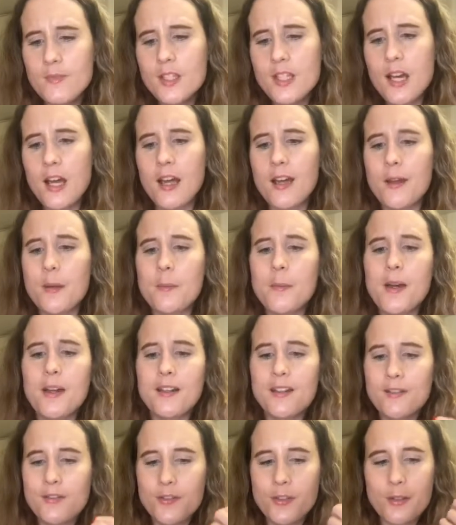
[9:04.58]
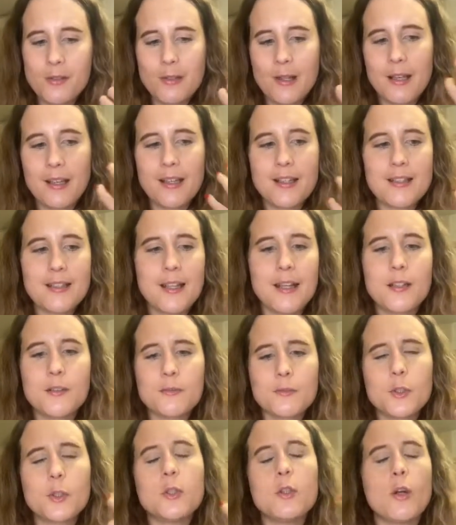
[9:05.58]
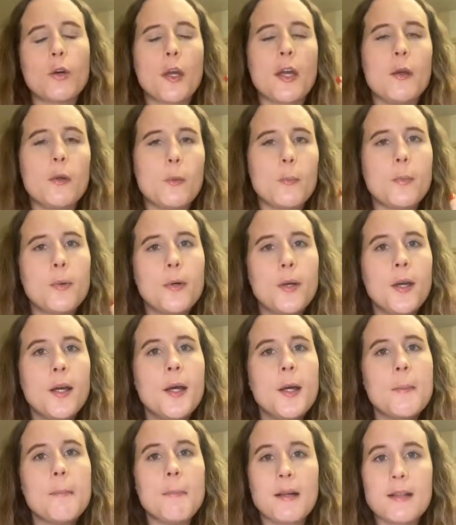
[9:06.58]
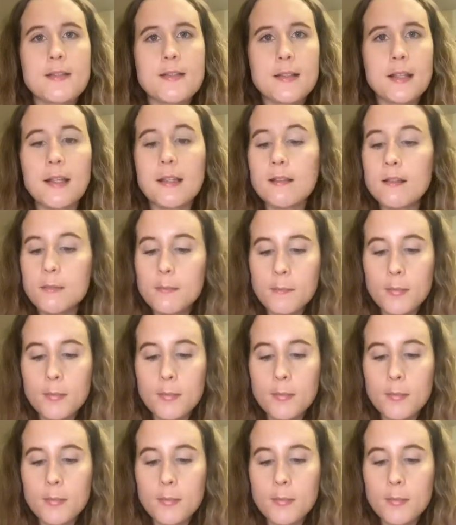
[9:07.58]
and it feels like it's kind of clogging up my skin.